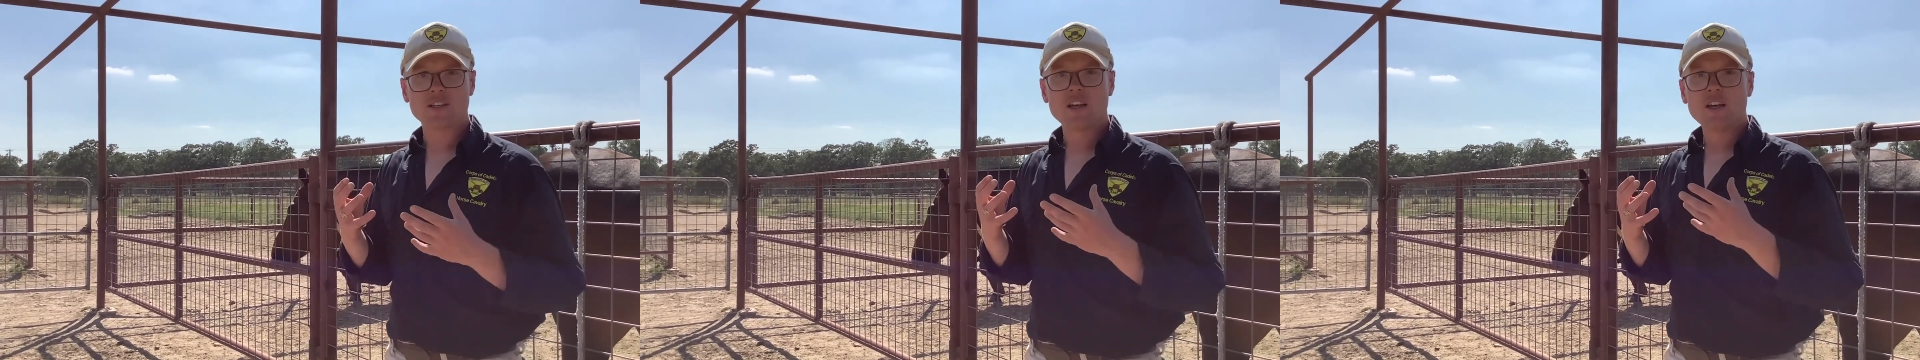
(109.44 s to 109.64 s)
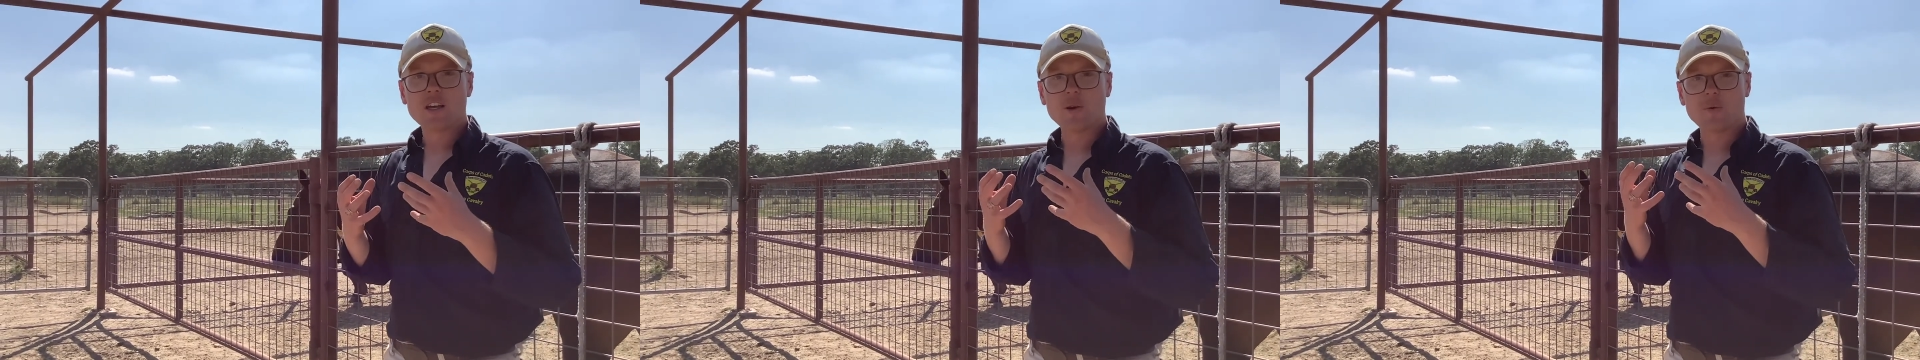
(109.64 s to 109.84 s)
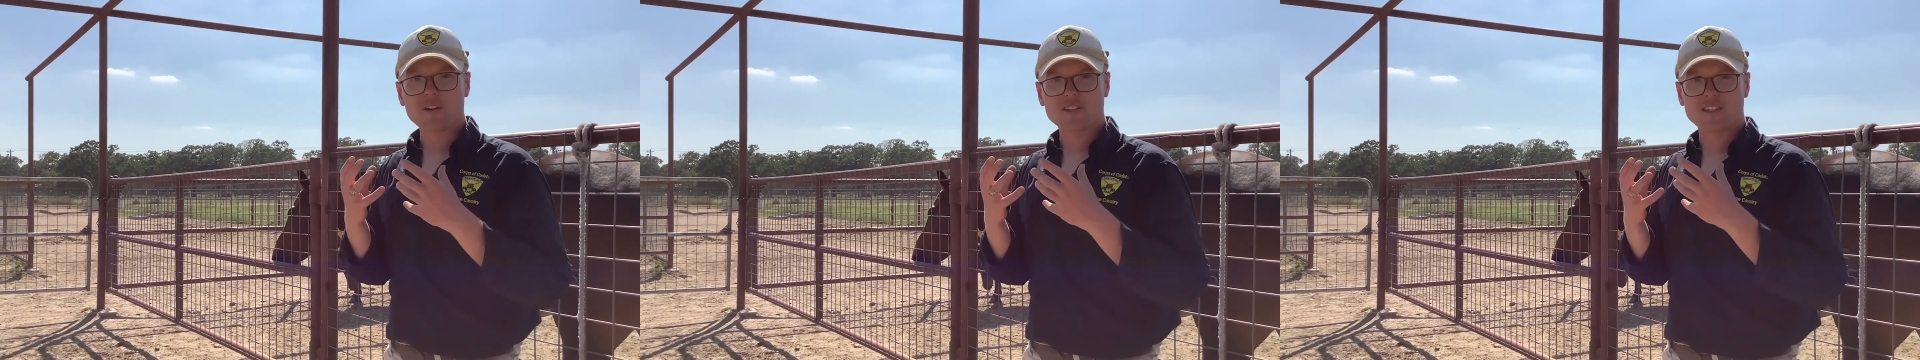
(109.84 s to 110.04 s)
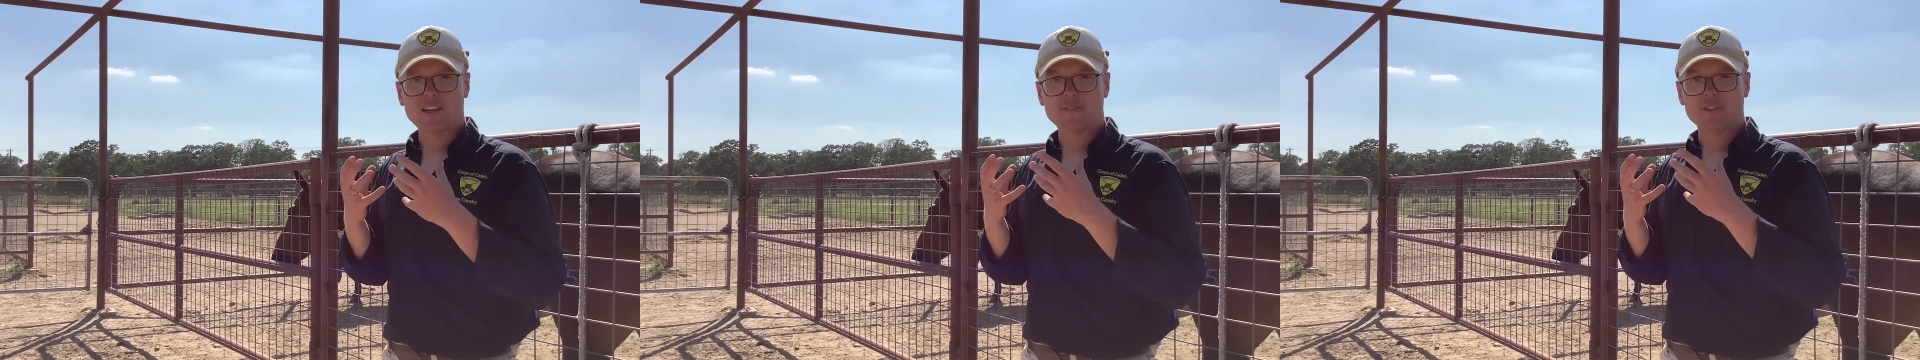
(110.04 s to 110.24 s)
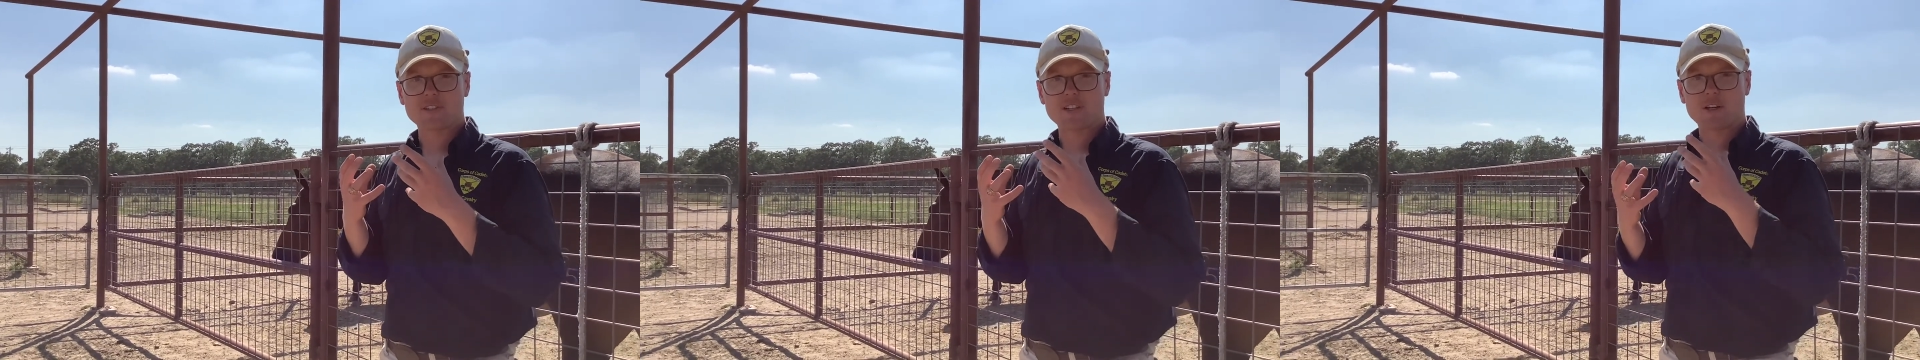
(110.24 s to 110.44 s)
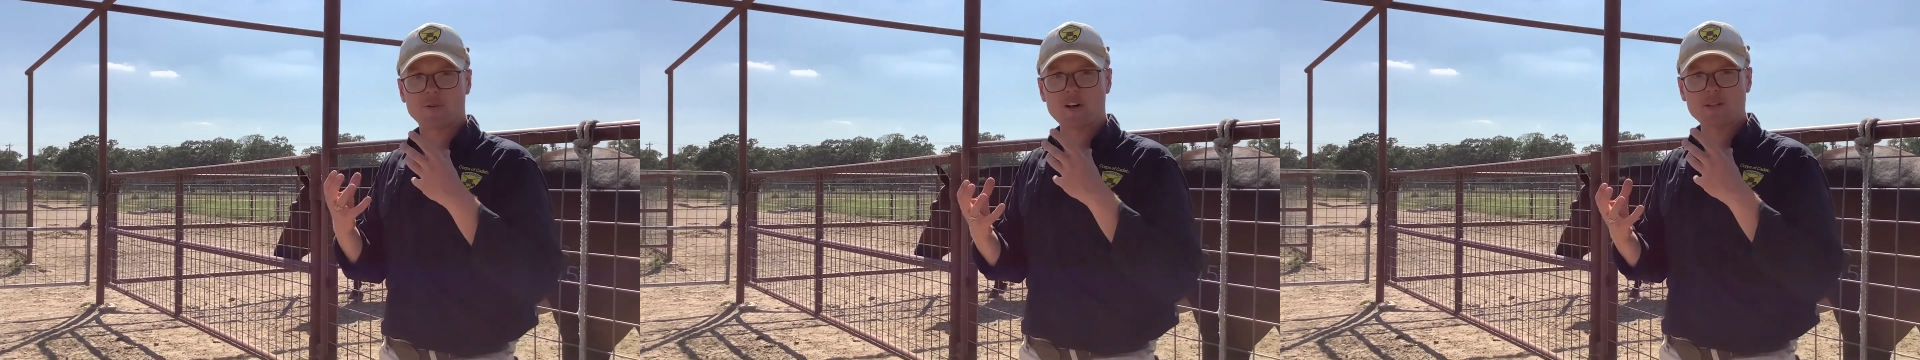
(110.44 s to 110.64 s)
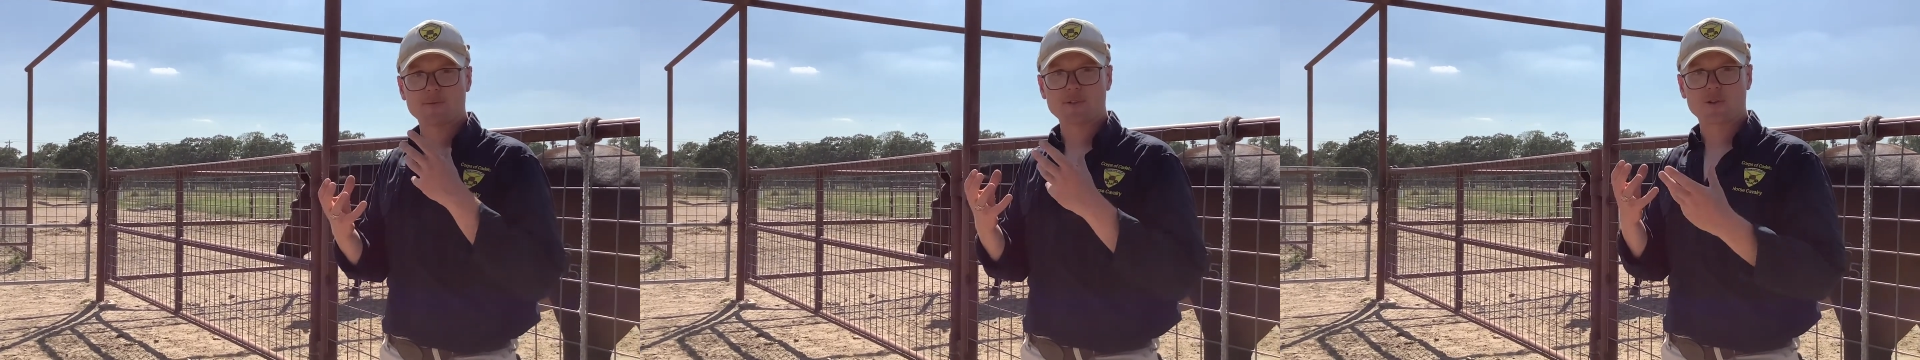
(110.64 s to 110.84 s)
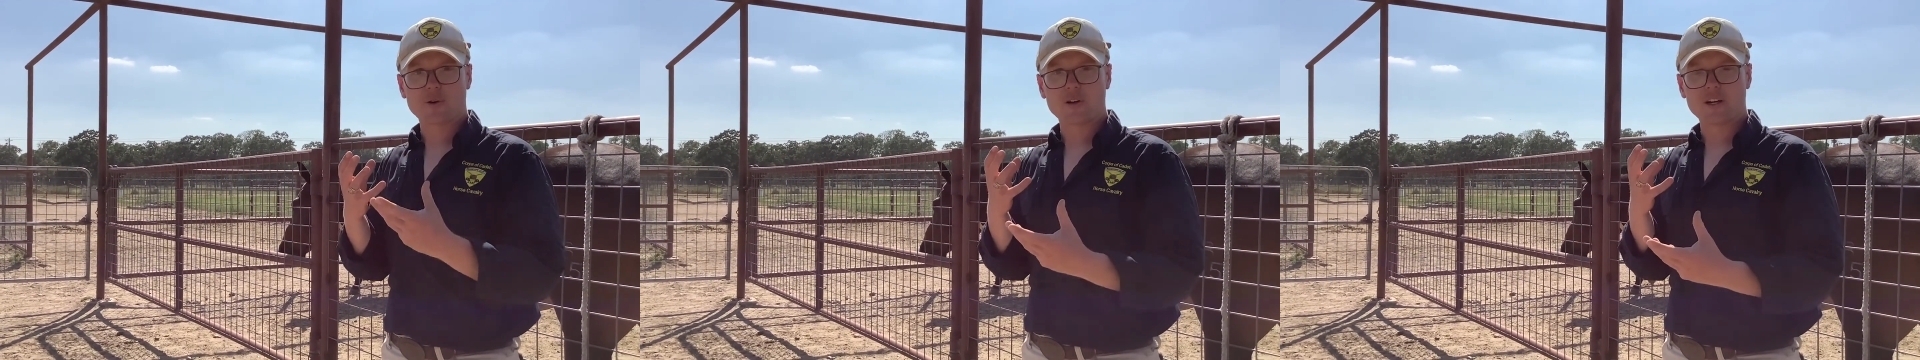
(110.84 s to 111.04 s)
You want to see if there's any
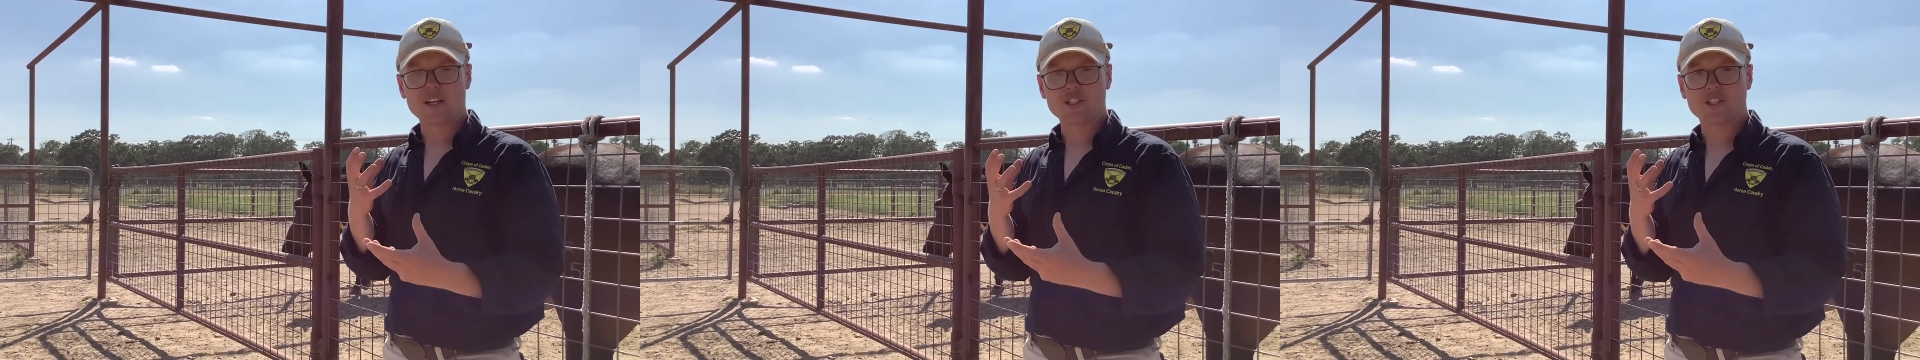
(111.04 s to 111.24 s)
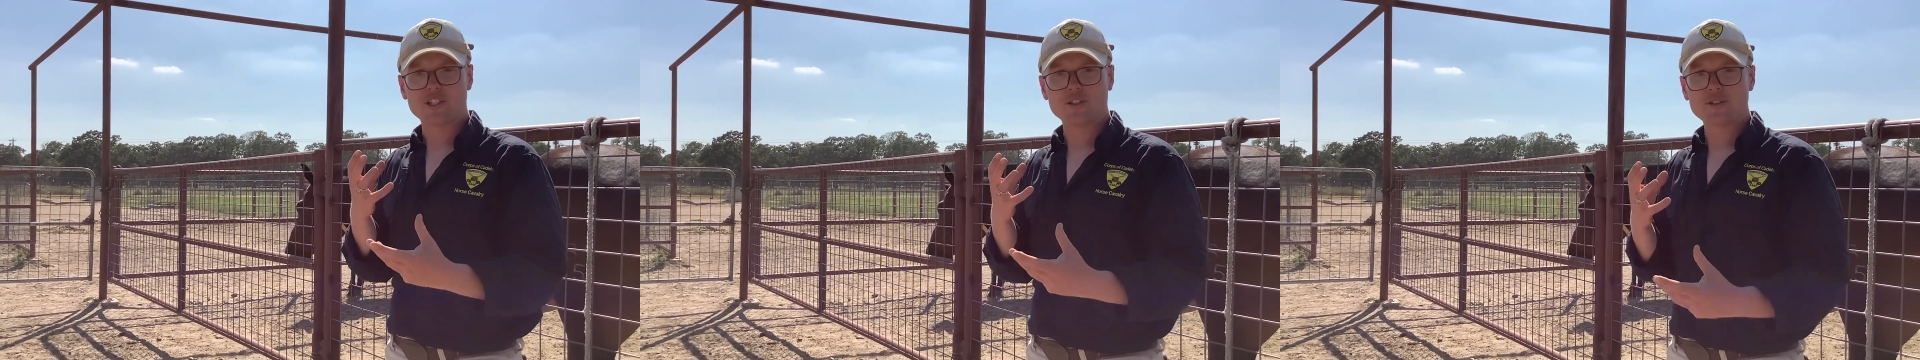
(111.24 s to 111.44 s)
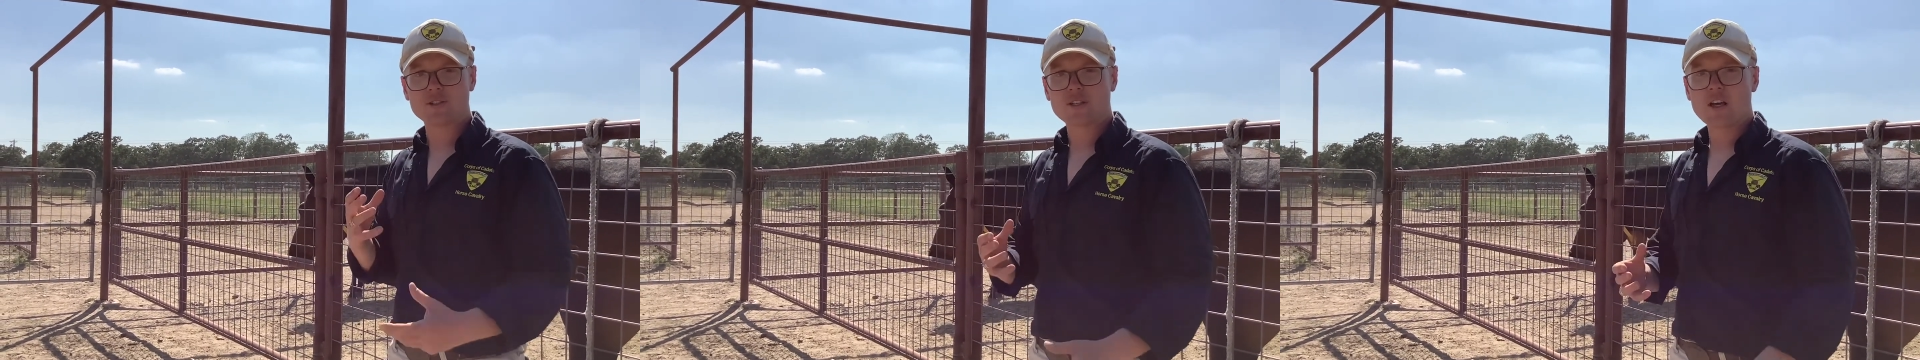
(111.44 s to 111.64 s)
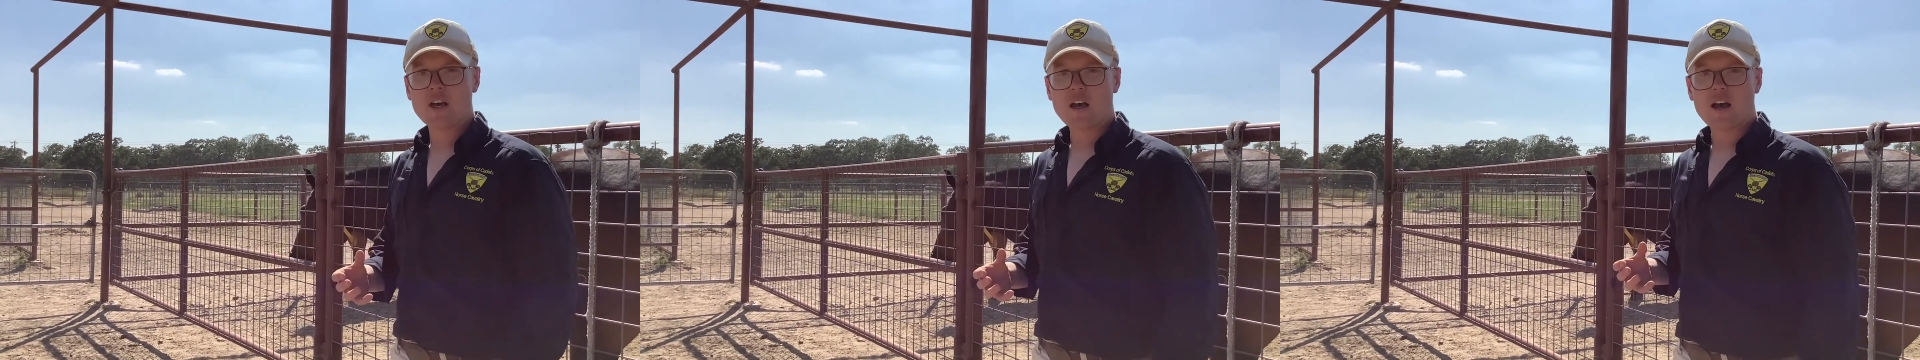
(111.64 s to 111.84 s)
respiratory issues.